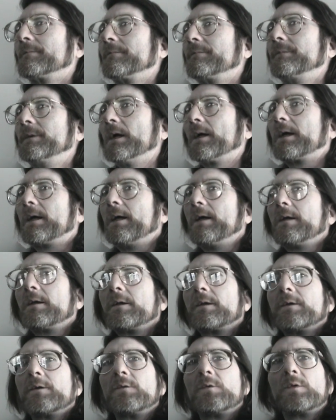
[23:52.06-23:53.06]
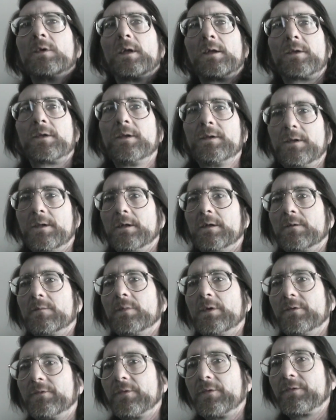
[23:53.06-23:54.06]
You can't do nothing there
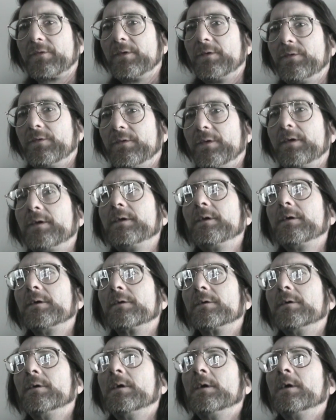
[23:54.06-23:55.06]
but just continue